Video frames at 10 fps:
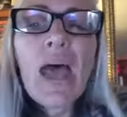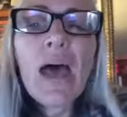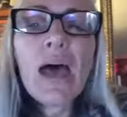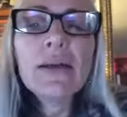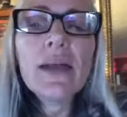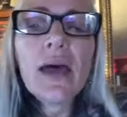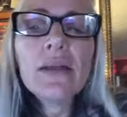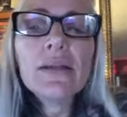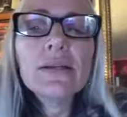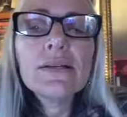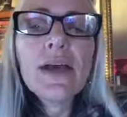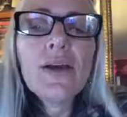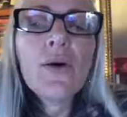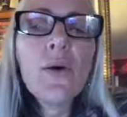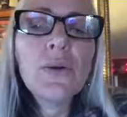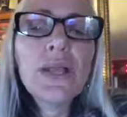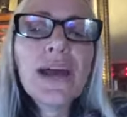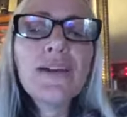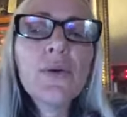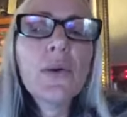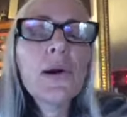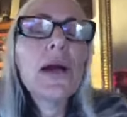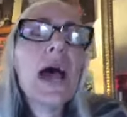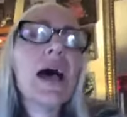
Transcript: Not a whole lot of horror.